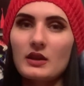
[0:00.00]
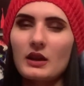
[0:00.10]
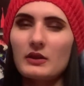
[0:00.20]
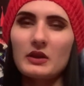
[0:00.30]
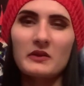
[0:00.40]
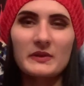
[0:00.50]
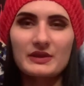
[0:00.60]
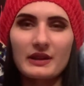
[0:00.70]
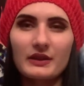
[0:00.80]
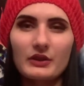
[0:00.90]
I don't know if it's
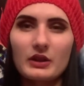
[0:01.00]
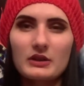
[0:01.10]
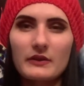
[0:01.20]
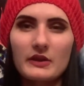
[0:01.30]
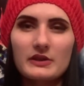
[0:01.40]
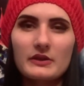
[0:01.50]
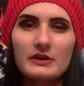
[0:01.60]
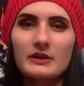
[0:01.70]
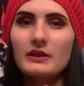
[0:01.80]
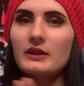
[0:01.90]
technically a TV
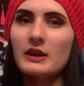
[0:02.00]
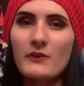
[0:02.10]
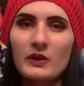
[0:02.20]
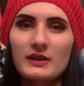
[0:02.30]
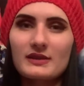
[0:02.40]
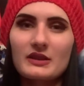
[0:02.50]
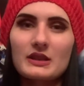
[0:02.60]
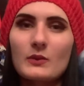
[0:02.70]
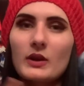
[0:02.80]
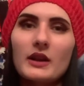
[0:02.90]
series. Netflix series.
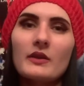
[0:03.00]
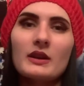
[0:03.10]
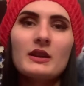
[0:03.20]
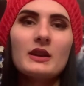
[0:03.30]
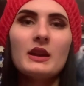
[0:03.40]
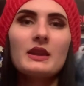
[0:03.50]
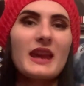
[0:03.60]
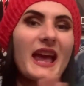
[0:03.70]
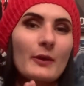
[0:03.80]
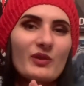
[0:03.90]
Whatever. The
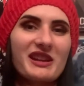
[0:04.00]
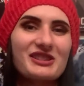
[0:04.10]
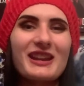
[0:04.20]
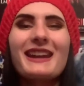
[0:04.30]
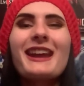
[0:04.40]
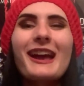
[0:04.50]
adaptation.